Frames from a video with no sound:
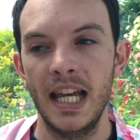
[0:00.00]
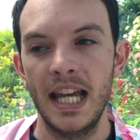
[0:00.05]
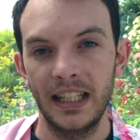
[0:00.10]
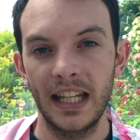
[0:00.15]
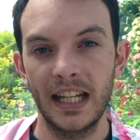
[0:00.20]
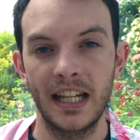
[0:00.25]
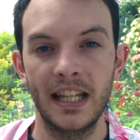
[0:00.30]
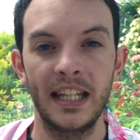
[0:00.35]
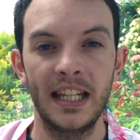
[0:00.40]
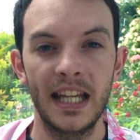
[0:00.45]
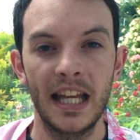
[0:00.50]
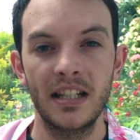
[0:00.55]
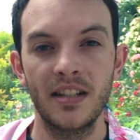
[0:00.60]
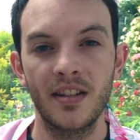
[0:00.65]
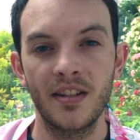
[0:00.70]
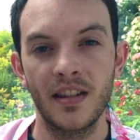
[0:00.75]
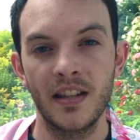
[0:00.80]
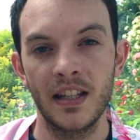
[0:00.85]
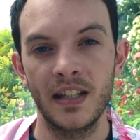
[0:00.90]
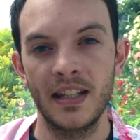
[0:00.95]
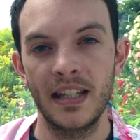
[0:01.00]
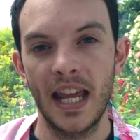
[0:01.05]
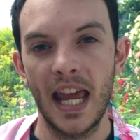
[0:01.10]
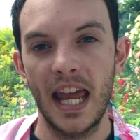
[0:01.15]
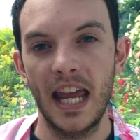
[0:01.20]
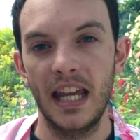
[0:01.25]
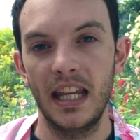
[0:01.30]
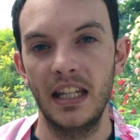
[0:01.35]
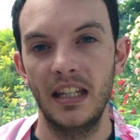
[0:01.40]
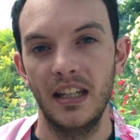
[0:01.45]
Yet at the end of the
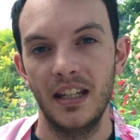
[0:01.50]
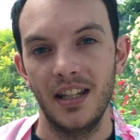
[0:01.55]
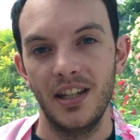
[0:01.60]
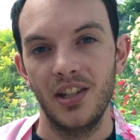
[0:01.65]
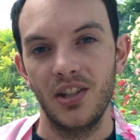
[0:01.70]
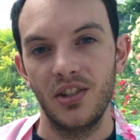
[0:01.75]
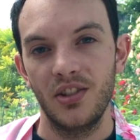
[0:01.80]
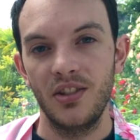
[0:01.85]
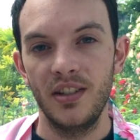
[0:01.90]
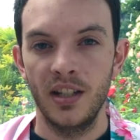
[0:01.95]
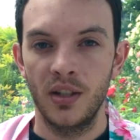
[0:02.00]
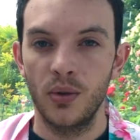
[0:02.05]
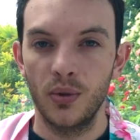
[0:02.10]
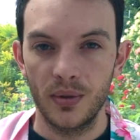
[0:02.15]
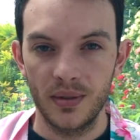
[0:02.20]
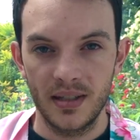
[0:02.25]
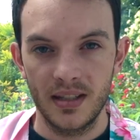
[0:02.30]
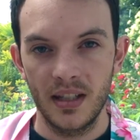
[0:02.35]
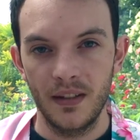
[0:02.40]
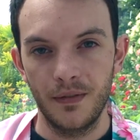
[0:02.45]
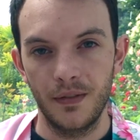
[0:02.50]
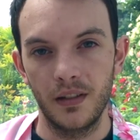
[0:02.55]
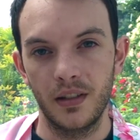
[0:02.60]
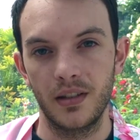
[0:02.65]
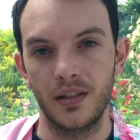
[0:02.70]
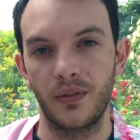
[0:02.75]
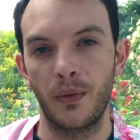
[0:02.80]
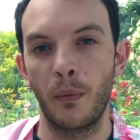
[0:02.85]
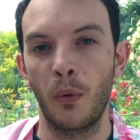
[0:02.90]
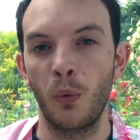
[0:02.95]
day, she caught
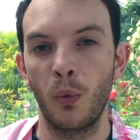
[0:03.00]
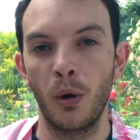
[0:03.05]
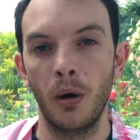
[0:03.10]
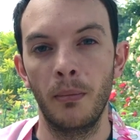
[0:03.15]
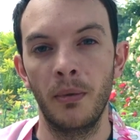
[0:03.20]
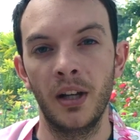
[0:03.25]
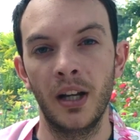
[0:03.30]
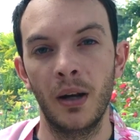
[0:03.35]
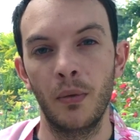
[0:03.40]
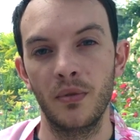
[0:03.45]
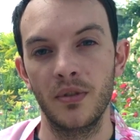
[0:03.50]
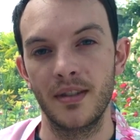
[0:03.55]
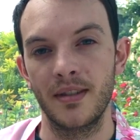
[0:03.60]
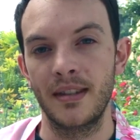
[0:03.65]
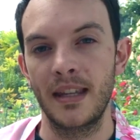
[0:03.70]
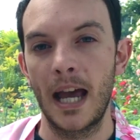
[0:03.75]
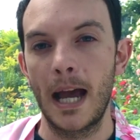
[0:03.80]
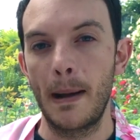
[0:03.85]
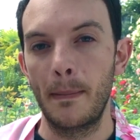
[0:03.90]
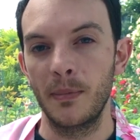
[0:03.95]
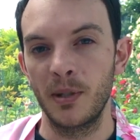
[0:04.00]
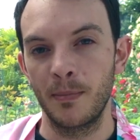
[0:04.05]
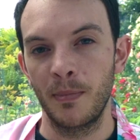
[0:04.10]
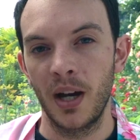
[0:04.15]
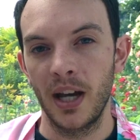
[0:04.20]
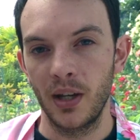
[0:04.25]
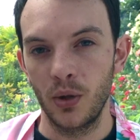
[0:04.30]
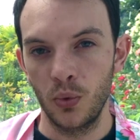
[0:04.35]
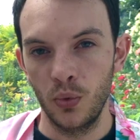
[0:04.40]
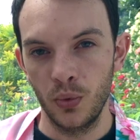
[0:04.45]
syphilis from a woman and was damned
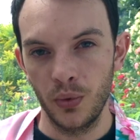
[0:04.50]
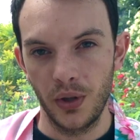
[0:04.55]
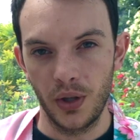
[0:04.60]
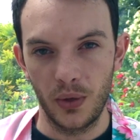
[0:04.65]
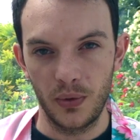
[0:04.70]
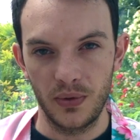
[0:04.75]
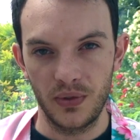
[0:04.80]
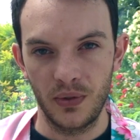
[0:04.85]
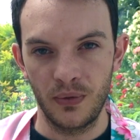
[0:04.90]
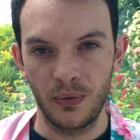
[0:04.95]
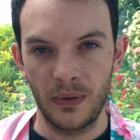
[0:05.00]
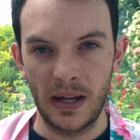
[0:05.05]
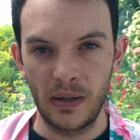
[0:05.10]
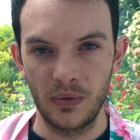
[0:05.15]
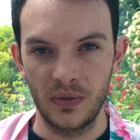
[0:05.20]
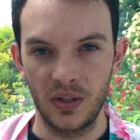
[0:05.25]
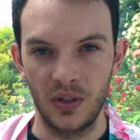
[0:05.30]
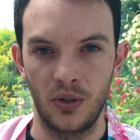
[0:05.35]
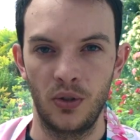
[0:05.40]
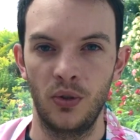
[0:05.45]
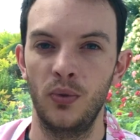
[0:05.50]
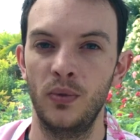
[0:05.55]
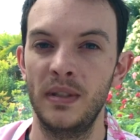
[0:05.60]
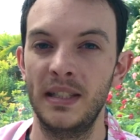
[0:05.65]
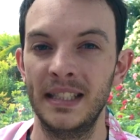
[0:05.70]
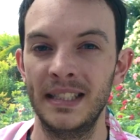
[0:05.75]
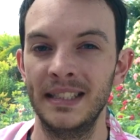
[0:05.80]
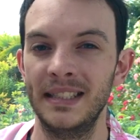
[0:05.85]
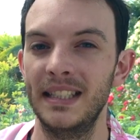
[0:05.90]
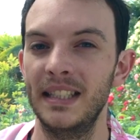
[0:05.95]
by all those around her who
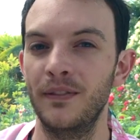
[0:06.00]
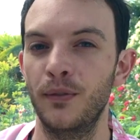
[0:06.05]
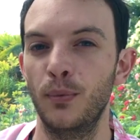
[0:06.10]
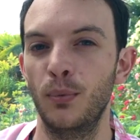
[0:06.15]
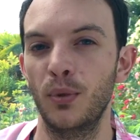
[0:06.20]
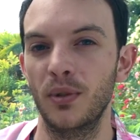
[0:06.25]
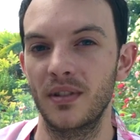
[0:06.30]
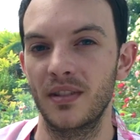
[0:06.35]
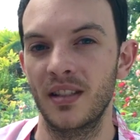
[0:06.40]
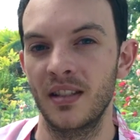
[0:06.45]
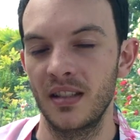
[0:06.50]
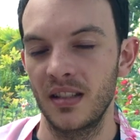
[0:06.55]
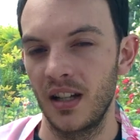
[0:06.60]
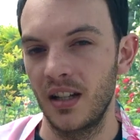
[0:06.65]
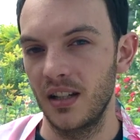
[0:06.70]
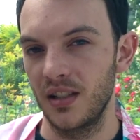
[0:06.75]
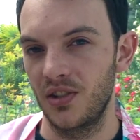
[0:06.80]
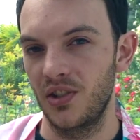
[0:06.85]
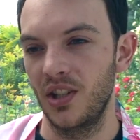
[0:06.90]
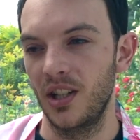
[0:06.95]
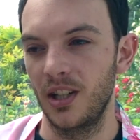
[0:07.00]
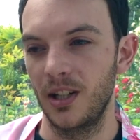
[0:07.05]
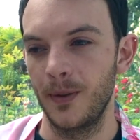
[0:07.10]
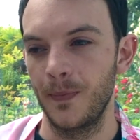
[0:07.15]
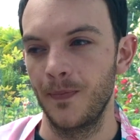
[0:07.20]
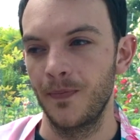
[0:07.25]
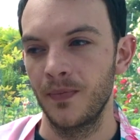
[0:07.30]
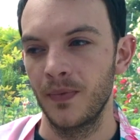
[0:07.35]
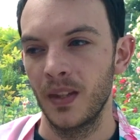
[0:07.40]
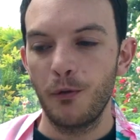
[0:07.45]
didn't even want to touch her.
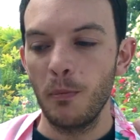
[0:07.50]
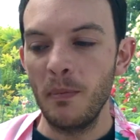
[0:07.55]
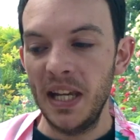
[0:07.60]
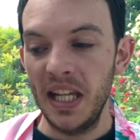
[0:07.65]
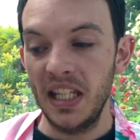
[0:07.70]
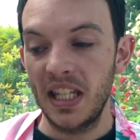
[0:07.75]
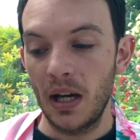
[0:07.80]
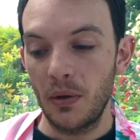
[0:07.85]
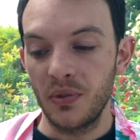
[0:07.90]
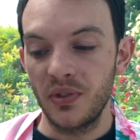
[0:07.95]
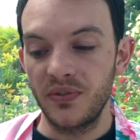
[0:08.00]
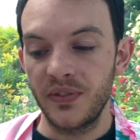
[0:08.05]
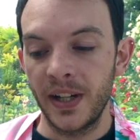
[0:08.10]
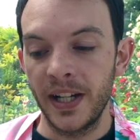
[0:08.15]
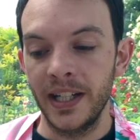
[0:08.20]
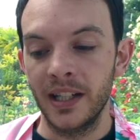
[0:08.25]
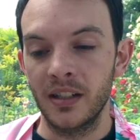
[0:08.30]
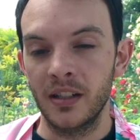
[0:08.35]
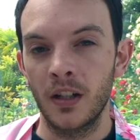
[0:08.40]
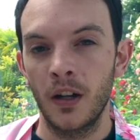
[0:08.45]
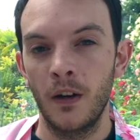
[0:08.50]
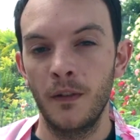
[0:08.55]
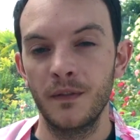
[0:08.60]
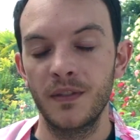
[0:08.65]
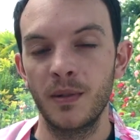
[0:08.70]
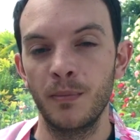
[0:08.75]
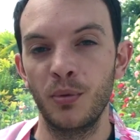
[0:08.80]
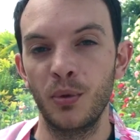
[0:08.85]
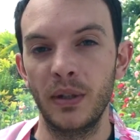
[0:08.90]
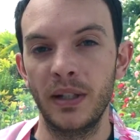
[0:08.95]
For me, that was very
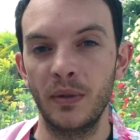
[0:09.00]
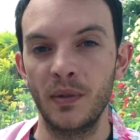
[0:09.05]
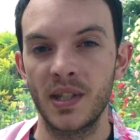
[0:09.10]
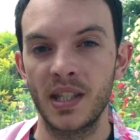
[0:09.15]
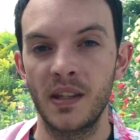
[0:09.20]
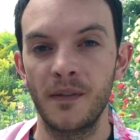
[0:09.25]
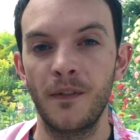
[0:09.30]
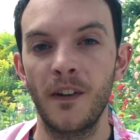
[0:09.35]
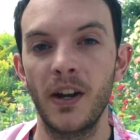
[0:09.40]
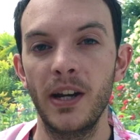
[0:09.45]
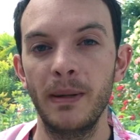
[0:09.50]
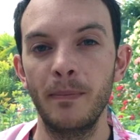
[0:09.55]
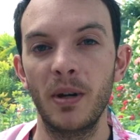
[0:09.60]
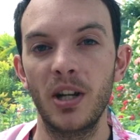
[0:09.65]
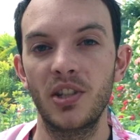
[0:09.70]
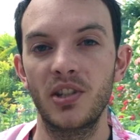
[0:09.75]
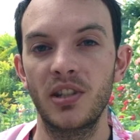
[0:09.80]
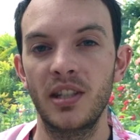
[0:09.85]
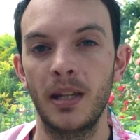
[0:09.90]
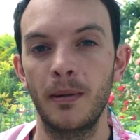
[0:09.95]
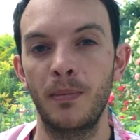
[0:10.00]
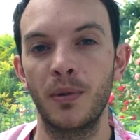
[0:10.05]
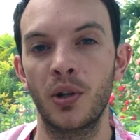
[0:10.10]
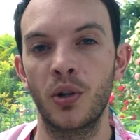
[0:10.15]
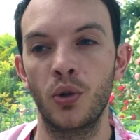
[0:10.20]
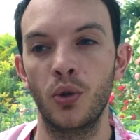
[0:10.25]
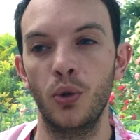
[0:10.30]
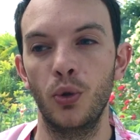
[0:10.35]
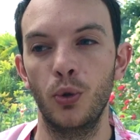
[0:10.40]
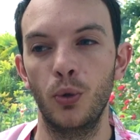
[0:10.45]
uncomfortable. It was the very much
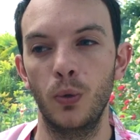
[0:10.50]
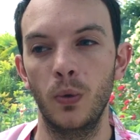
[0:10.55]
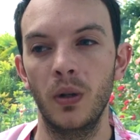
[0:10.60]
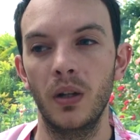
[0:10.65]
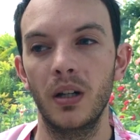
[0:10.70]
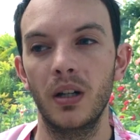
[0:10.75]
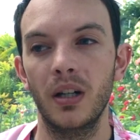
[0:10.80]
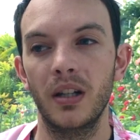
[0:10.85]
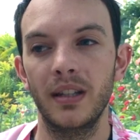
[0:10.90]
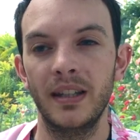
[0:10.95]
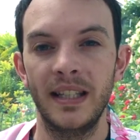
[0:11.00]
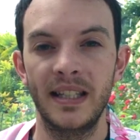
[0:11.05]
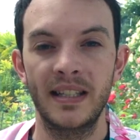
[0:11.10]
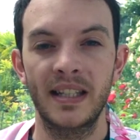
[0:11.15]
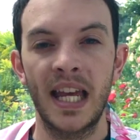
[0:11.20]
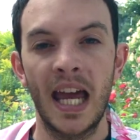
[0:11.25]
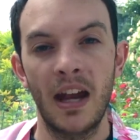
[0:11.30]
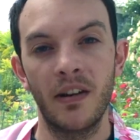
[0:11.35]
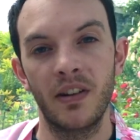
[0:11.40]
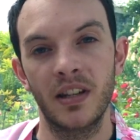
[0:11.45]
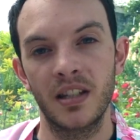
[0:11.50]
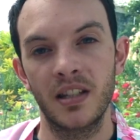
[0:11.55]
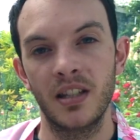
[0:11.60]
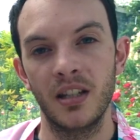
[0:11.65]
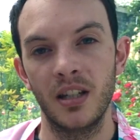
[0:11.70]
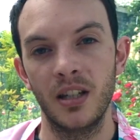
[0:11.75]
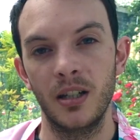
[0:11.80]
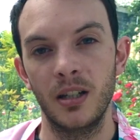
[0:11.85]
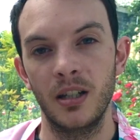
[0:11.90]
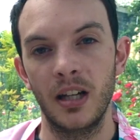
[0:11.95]
typical, this
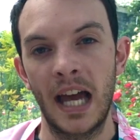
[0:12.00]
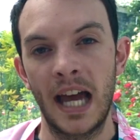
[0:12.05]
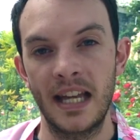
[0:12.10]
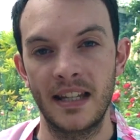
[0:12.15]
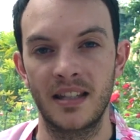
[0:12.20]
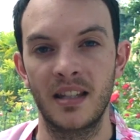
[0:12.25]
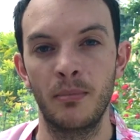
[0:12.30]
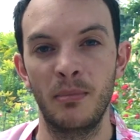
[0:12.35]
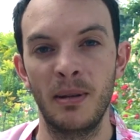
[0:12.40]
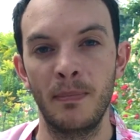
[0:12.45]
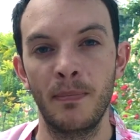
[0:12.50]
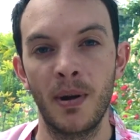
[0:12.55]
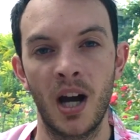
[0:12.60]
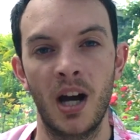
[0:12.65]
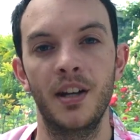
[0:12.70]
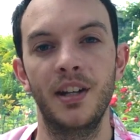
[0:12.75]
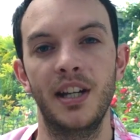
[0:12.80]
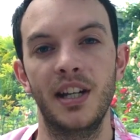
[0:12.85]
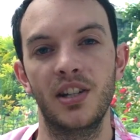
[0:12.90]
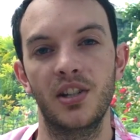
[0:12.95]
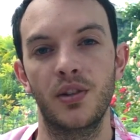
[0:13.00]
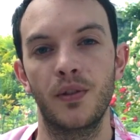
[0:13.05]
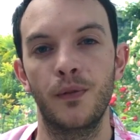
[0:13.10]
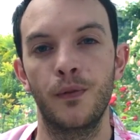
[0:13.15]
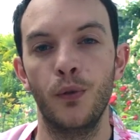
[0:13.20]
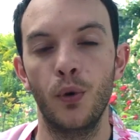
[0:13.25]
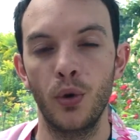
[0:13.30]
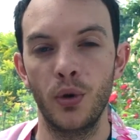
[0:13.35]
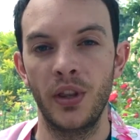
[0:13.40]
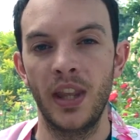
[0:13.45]
character has to be punished
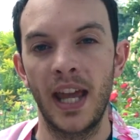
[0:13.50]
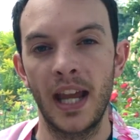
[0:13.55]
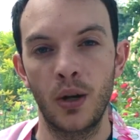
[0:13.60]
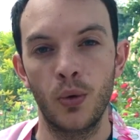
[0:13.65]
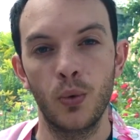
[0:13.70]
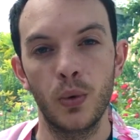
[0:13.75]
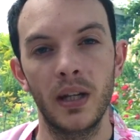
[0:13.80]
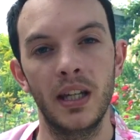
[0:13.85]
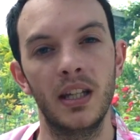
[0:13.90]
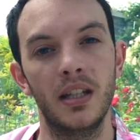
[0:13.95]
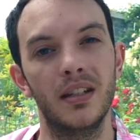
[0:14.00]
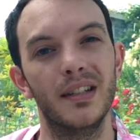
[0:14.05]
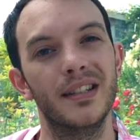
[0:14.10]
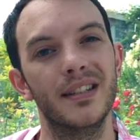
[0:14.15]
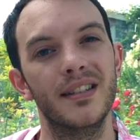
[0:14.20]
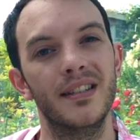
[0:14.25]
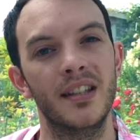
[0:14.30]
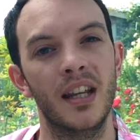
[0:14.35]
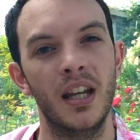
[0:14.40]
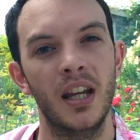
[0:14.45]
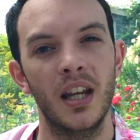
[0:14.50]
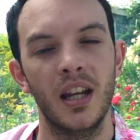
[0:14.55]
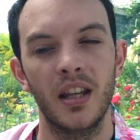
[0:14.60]
for their queerness.